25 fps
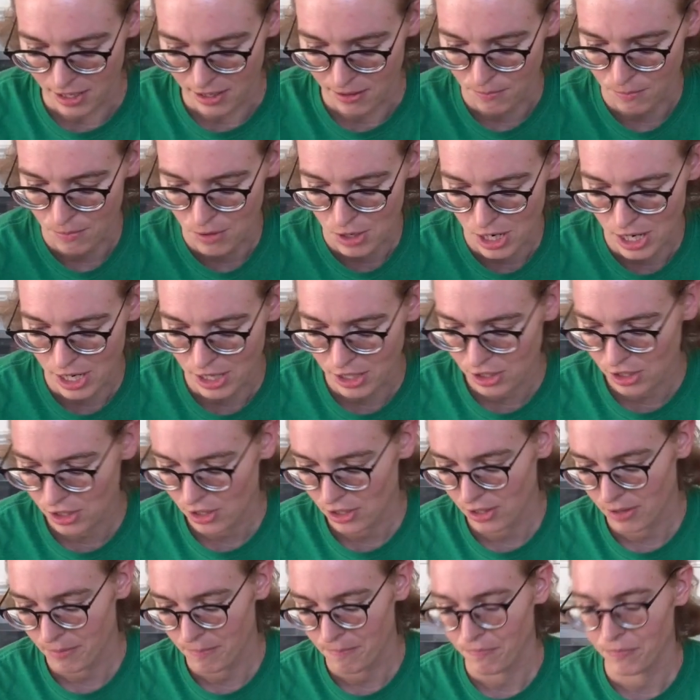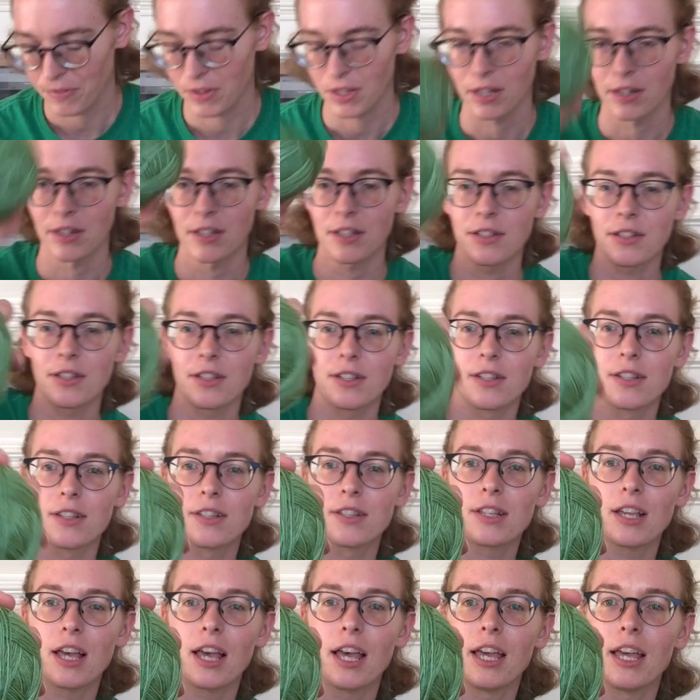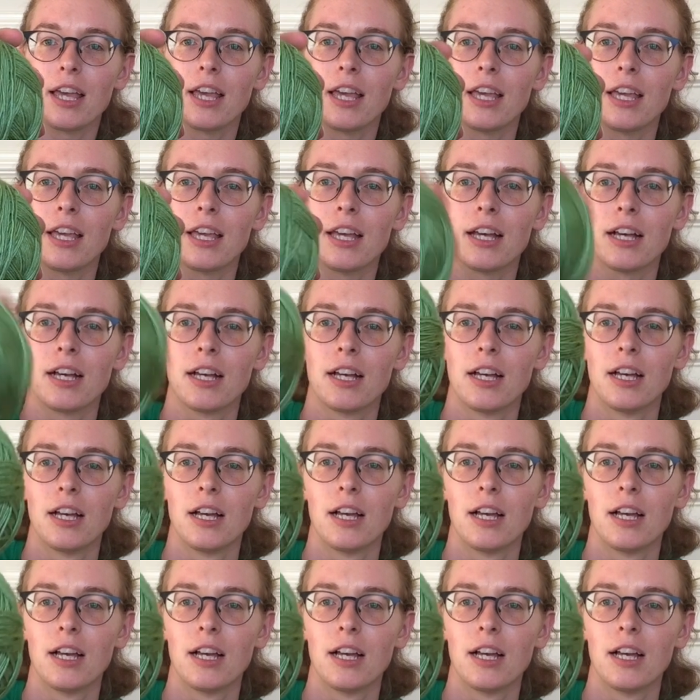and wash. This is a